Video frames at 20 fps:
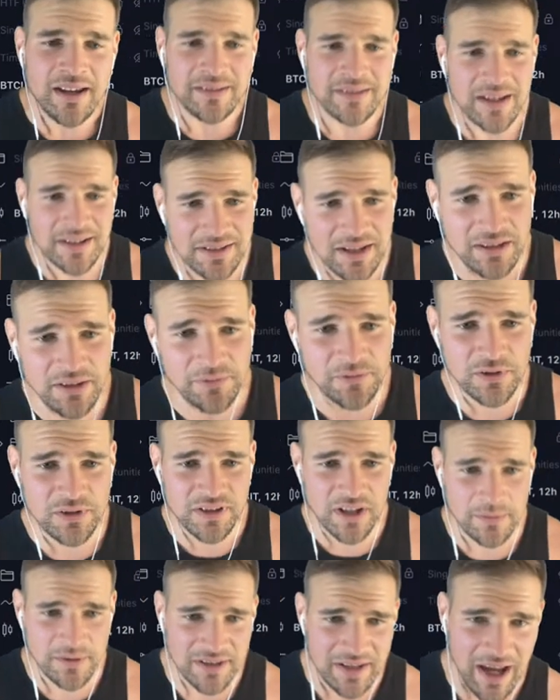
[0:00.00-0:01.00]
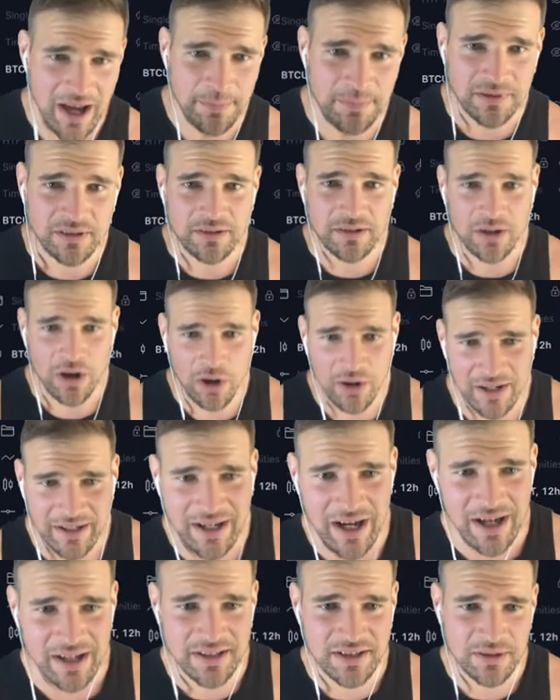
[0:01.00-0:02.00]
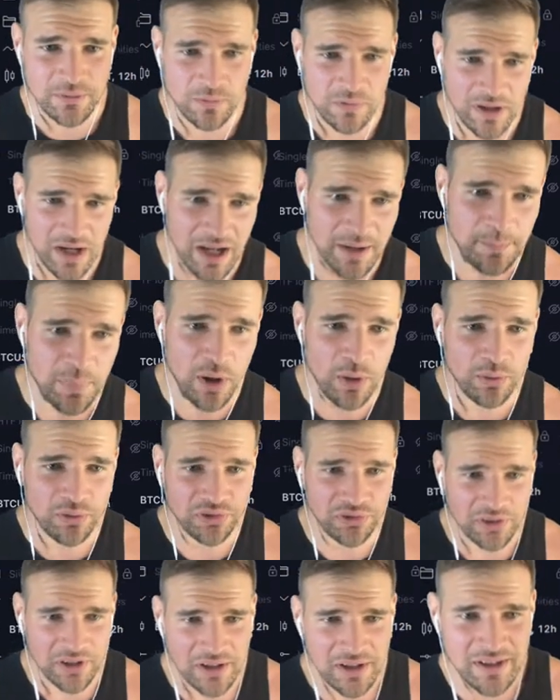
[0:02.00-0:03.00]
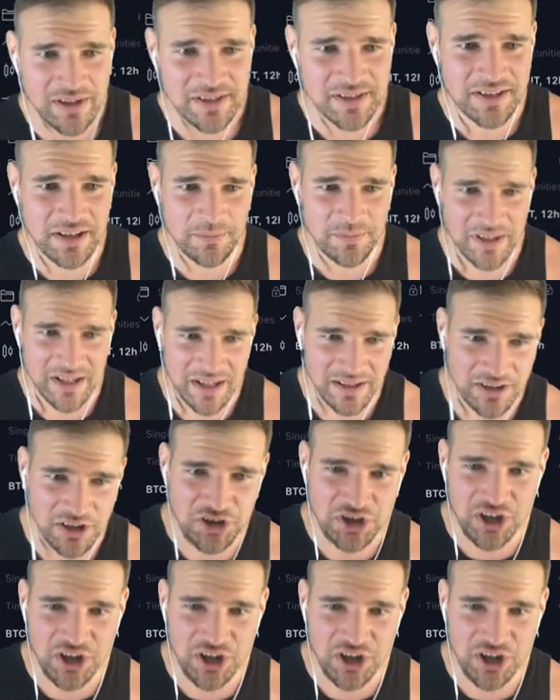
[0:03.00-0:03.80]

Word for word: That's not the first time this happened. All right, guys, when I post something in the